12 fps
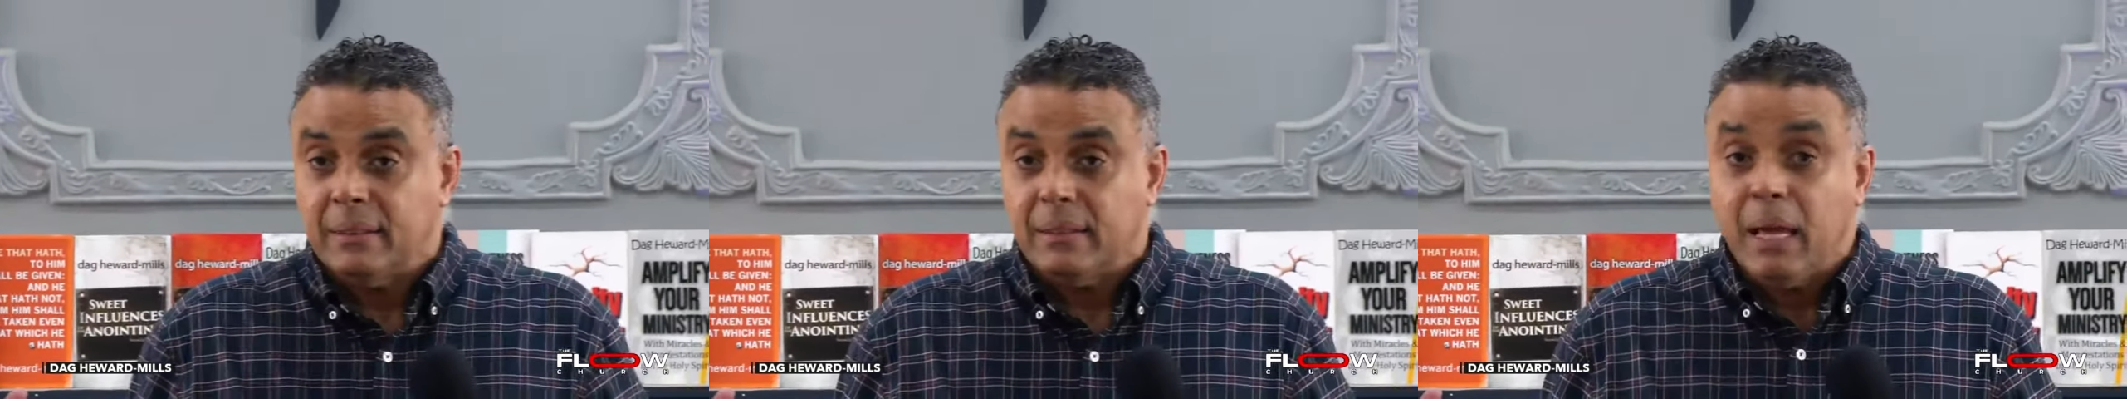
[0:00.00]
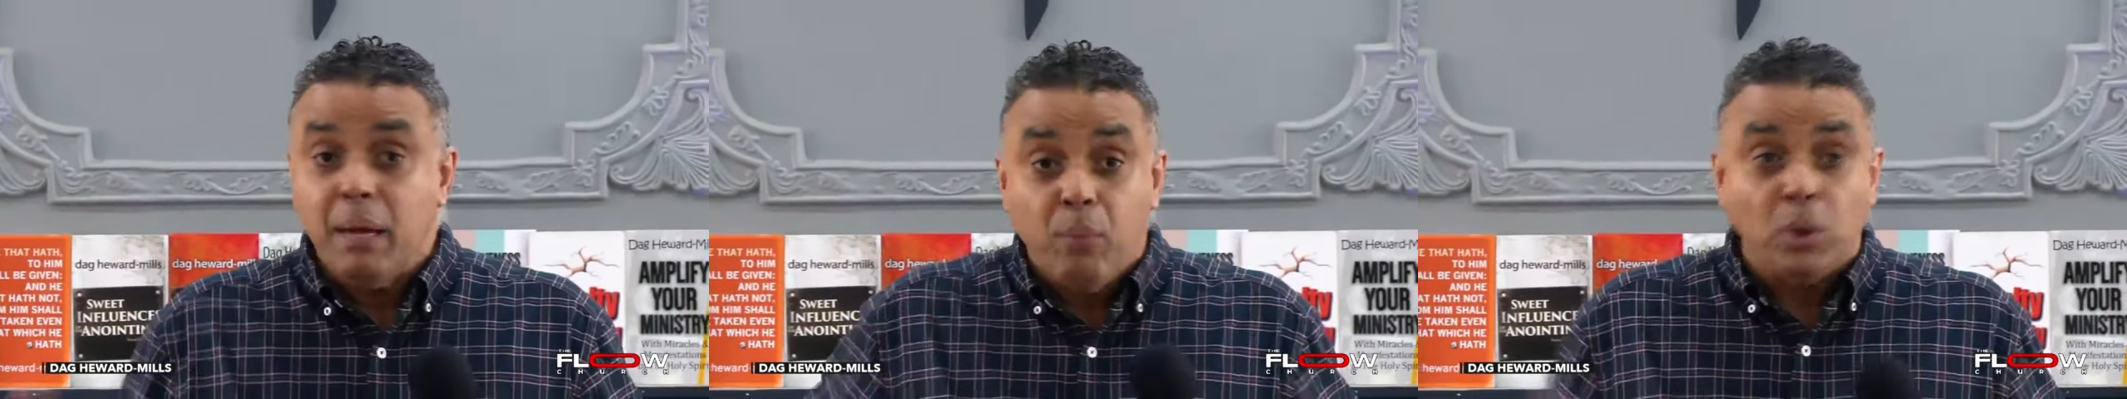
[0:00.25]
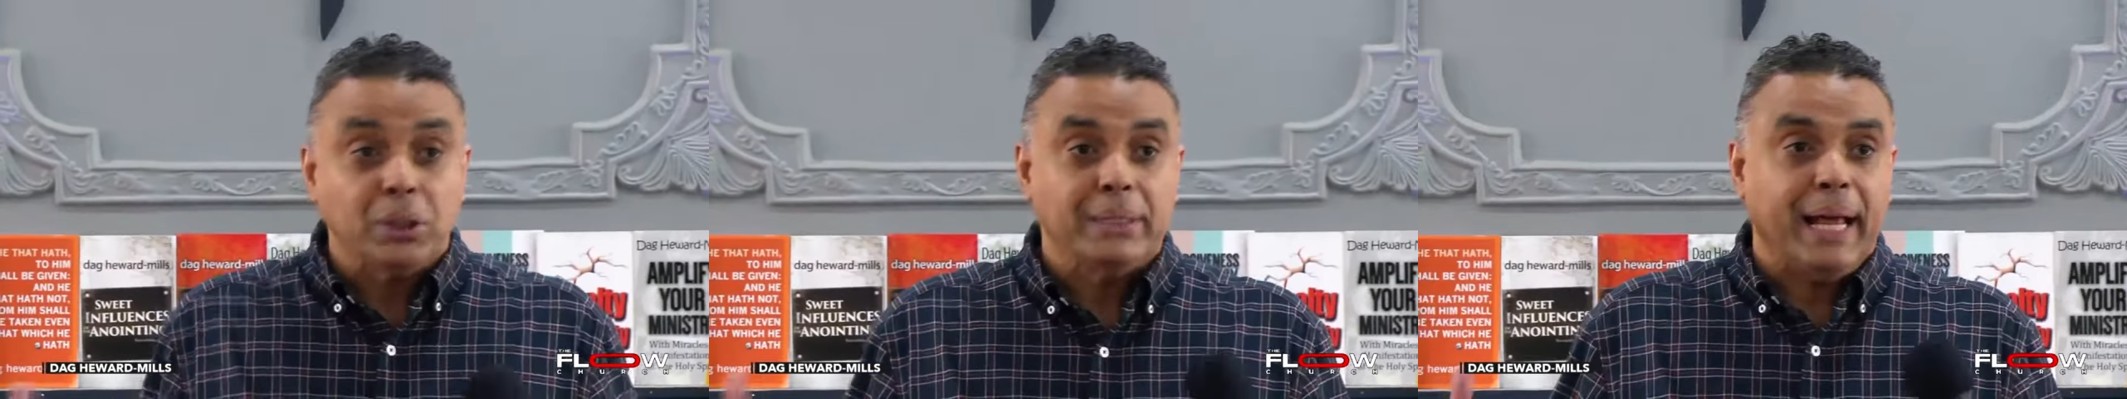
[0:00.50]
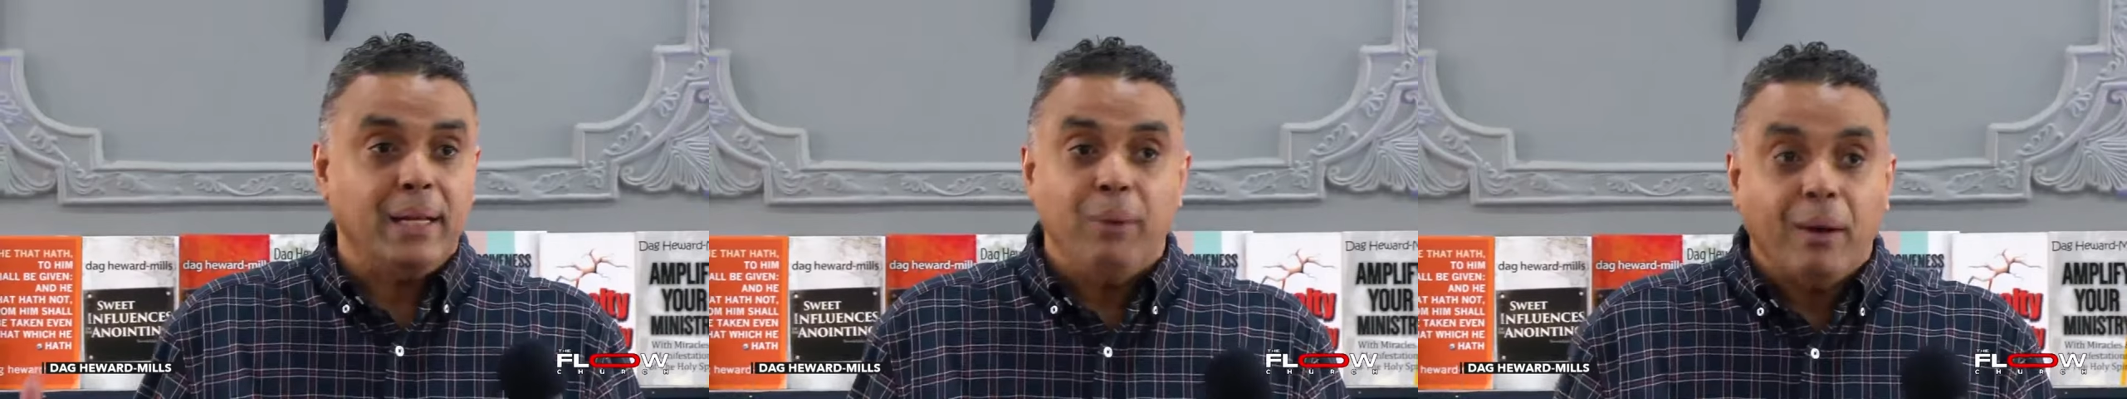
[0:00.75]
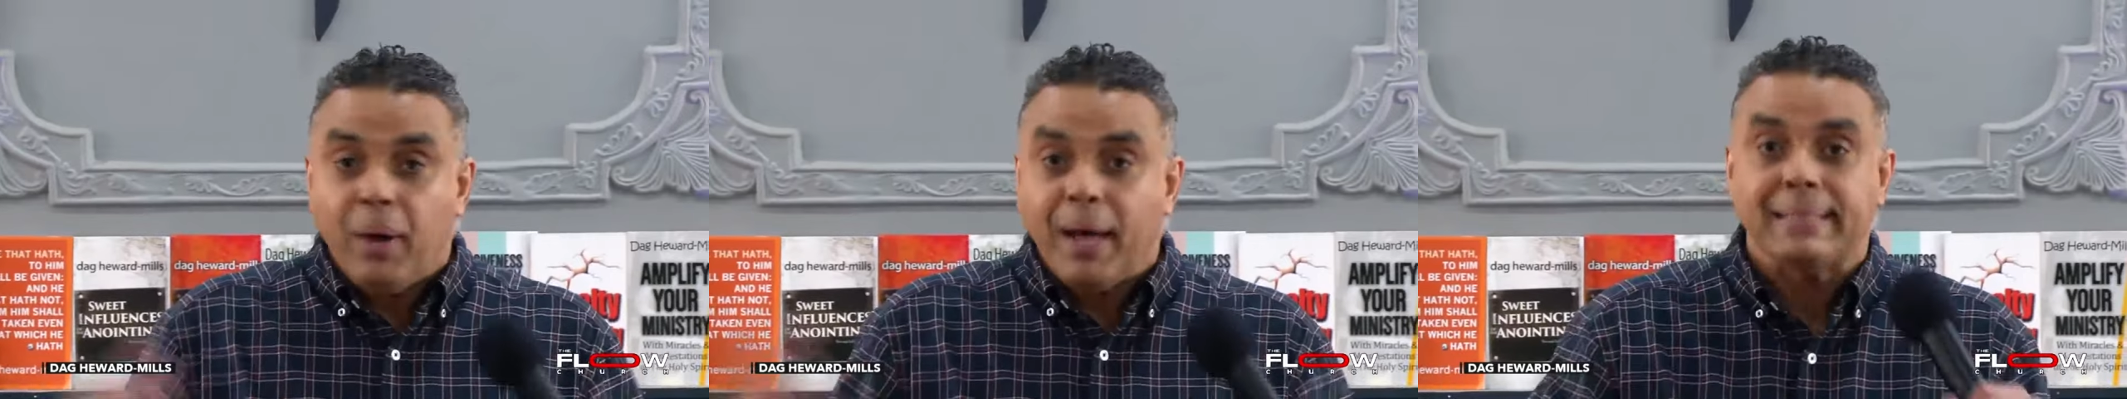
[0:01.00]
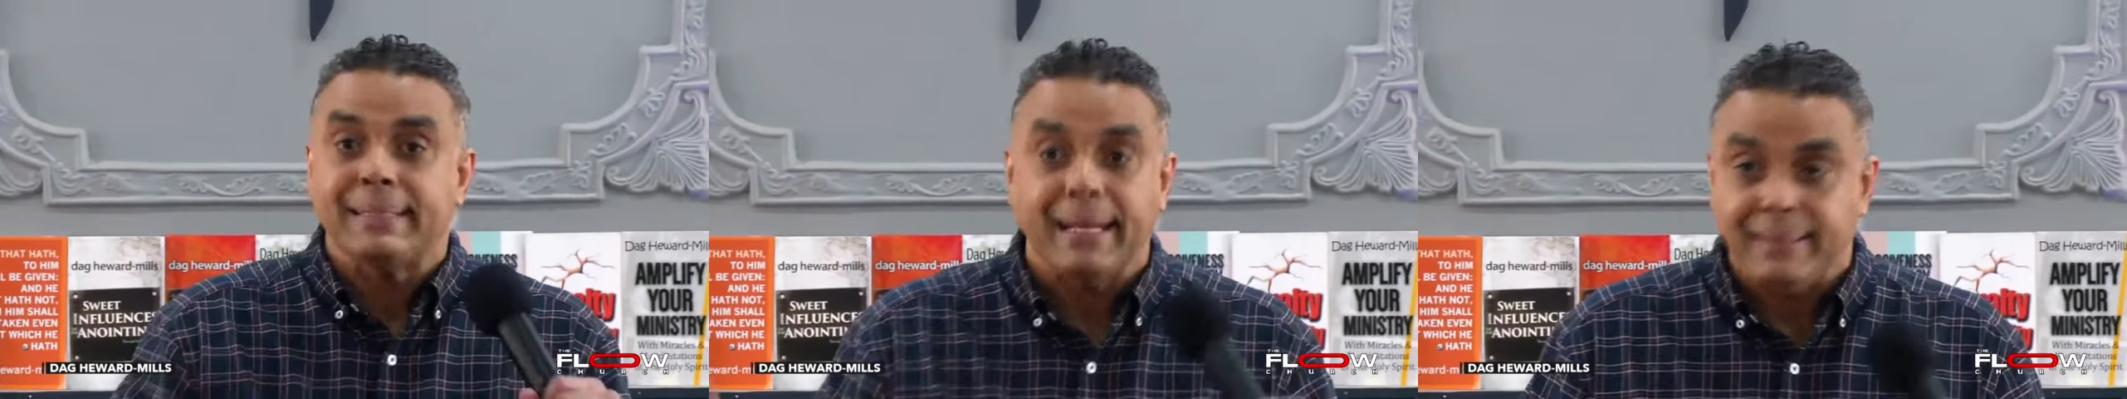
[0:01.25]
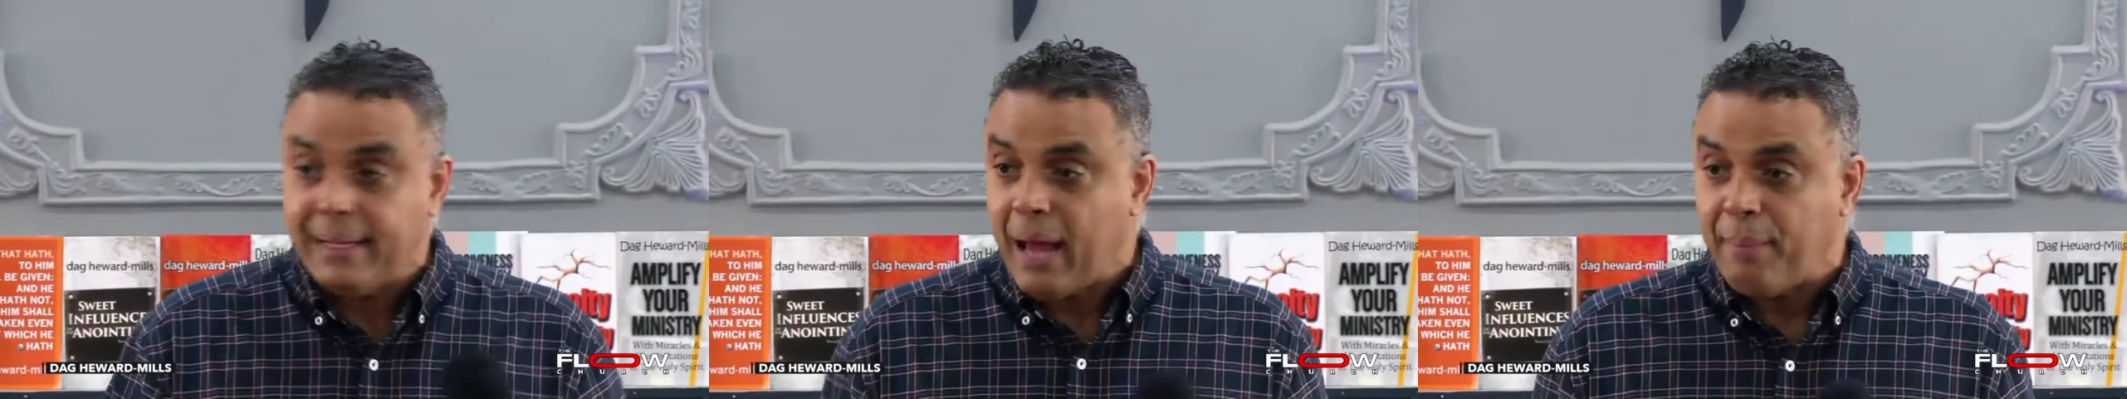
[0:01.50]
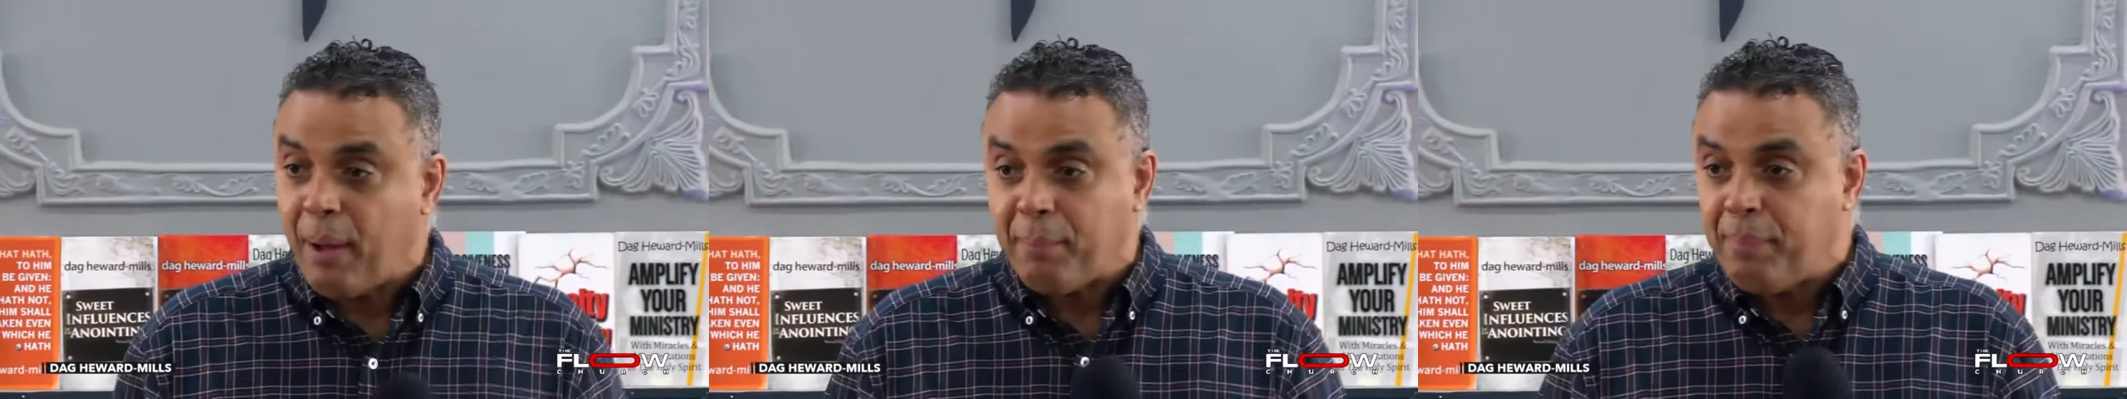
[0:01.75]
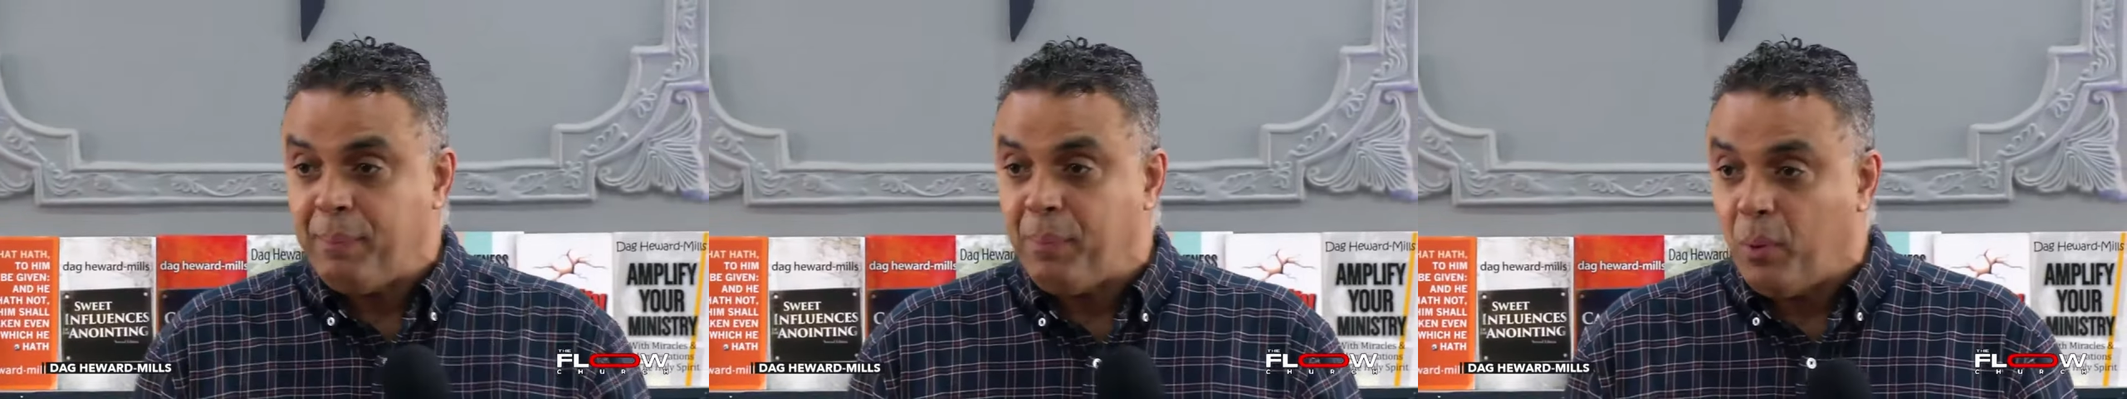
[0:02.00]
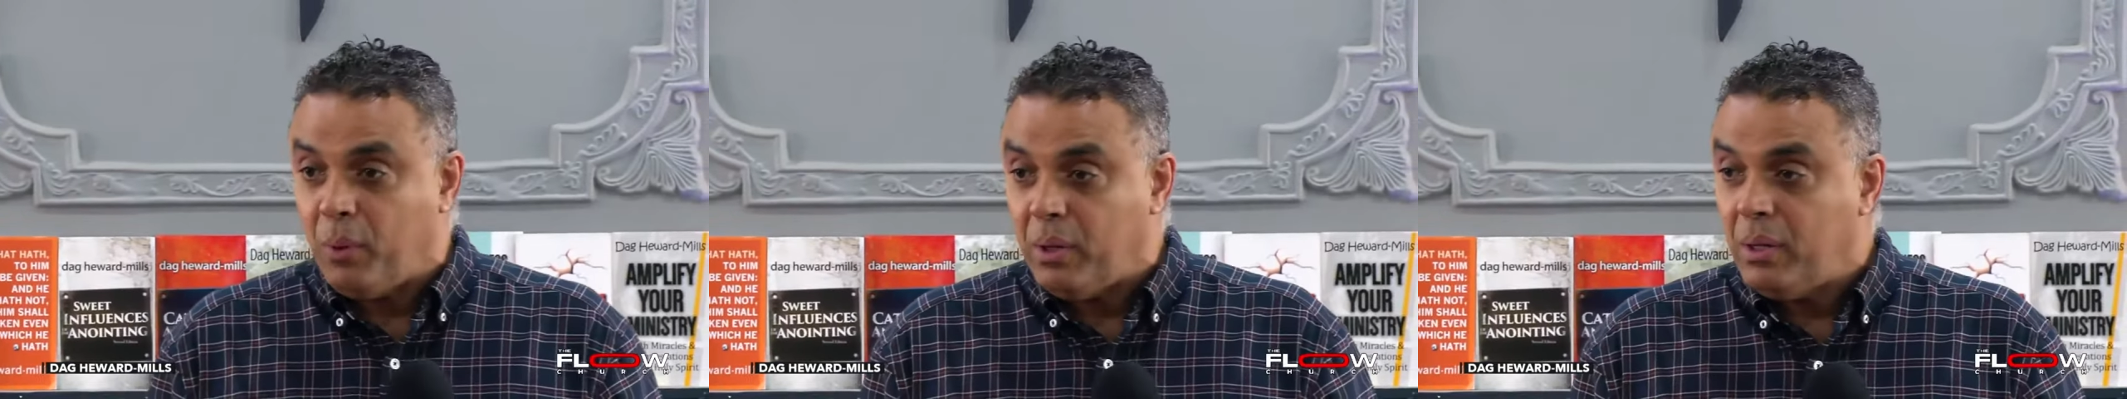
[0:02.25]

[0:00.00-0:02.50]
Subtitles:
Emotionally, you are not excited about people.